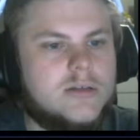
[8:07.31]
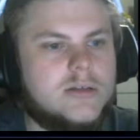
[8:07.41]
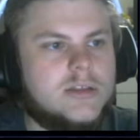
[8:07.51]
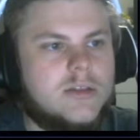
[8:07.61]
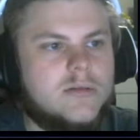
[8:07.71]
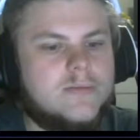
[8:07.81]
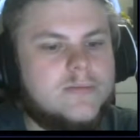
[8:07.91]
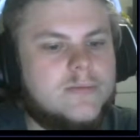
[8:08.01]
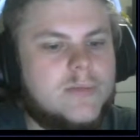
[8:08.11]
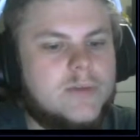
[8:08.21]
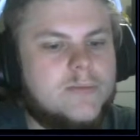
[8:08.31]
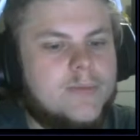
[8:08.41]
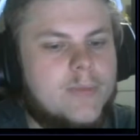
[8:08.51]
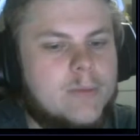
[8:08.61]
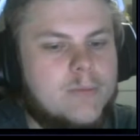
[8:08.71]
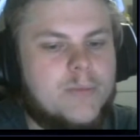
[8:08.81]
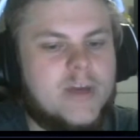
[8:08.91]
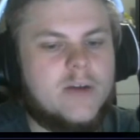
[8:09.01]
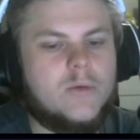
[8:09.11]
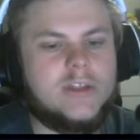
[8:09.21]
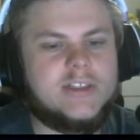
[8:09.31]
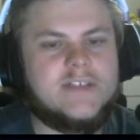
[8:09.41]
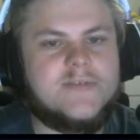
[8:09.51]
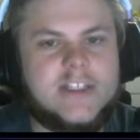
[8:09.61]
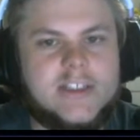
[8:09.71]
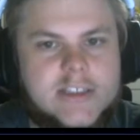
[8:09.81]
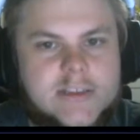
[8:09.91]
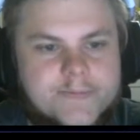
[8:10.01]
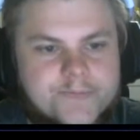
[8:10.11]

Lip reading: So, back wall defense.